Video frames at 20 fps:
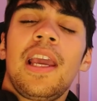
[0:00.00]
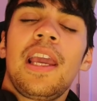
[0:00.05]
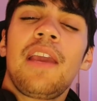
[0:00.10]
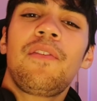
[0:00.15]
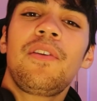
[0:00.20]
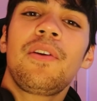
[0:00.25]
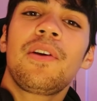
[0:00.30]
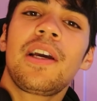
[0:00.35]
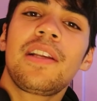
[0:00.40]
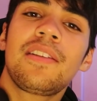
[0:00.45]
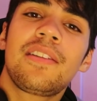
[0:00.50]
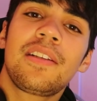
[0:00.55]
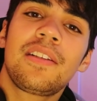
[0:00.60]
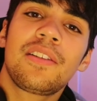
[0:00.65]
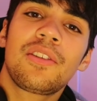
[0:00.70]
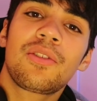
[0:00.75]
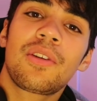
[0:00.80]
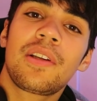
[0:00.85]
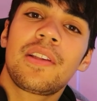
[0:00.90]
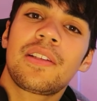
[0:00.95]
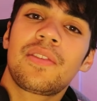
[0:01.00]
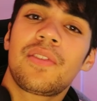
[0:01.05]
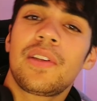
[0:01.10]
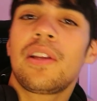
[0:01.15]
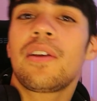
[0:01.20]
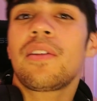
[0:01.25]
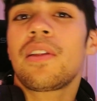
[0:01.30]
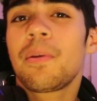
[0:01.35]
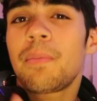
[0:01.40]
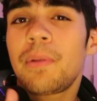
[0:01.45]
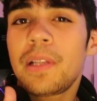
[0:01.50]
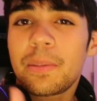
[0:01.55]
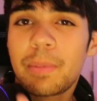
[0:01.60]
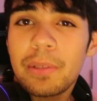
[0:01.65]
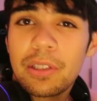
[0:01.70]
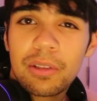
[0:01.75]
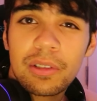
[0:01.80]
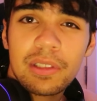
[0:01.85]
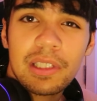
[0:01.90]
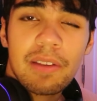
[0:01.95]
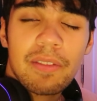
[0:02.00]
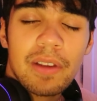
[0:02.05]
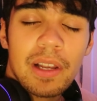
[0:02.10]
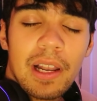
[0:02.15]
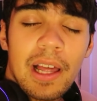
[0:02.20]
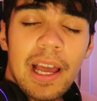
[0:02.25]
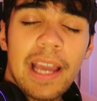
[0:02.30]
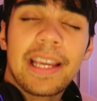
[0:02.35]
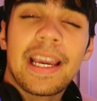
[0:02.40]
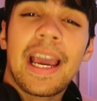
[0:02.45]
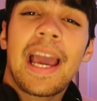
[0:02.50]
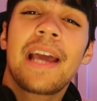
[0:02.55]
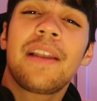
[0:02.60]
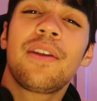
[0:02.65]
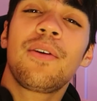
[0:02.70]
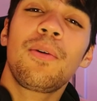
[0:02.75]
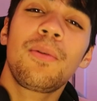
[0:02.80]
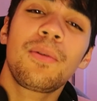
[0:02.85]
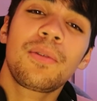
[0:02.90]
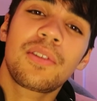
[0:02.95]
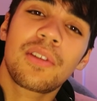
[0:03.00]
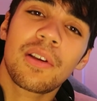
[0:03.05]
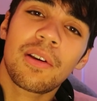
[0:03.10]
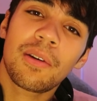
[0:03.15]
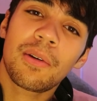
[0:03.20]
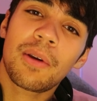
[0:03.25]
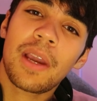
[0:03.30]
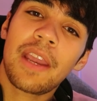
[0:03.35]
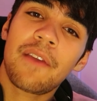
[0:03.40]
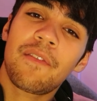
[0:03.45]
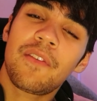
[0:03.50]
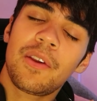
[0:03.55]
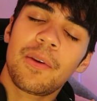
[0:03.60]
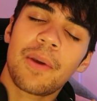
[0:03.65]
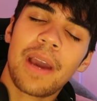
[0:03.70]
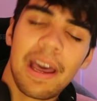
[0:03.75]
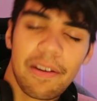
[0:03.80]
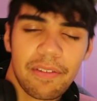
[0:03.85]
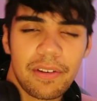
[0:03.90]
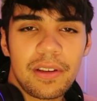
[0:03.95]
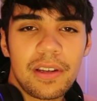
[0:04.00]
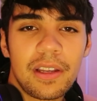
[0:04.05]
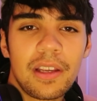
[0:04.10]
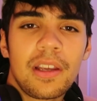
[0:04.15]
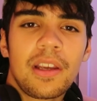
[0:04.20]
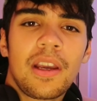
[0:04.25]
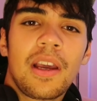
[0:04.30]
If you guys did enjoy this video though, please be sure to give it a like, and also if you haven't,